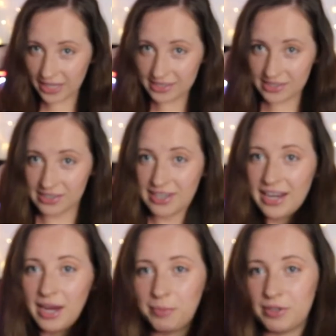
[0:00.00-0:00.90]

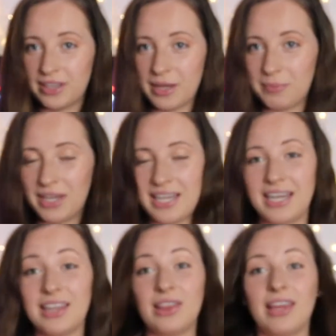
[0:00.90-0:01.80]
Yesterday I put them in
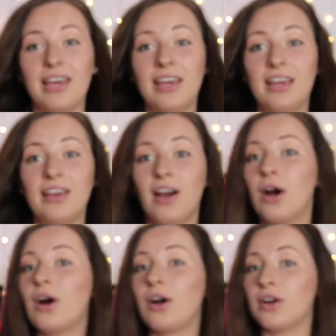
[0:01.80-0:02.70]
and they
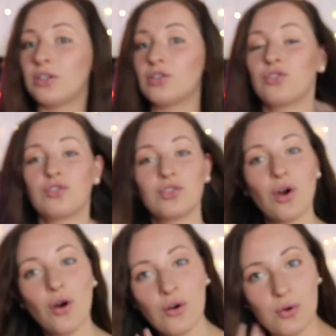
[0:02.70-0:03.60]
are
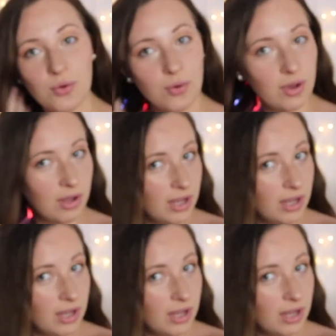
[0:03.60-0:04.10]
so,